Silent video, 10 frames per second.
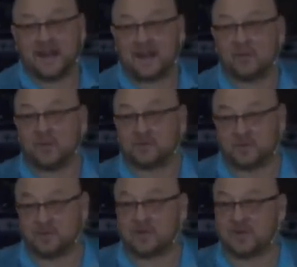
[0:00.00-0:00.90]
I don't want
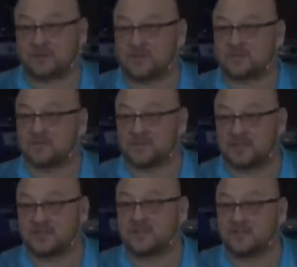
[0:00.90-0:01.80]
to because there's some
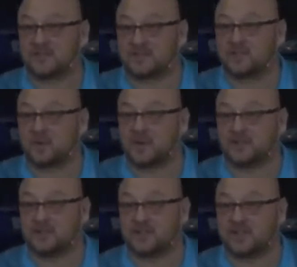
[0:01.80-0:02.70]
sensitive
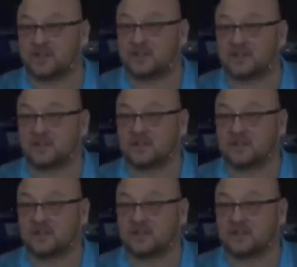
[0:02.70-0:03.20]
situations here.